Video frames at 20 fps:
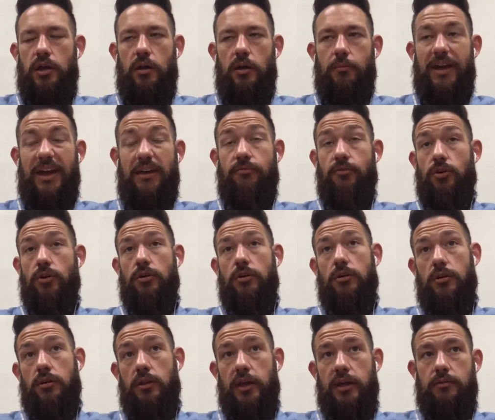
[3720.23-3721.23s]
ever.
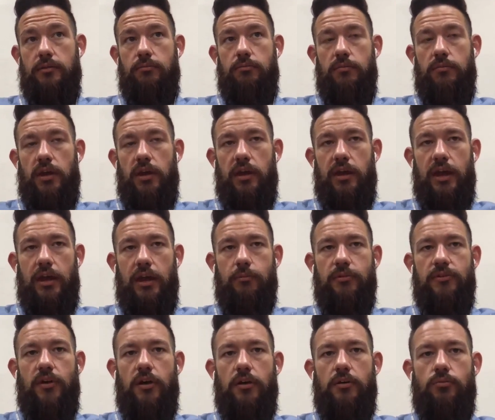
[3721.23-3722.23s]
Like
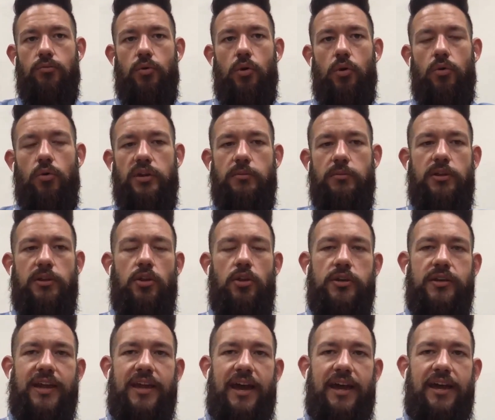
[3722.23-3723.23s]
Amazon will only be
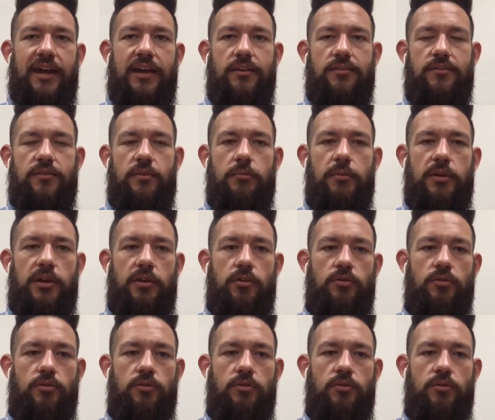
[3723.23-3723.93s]
looked at as somebody who's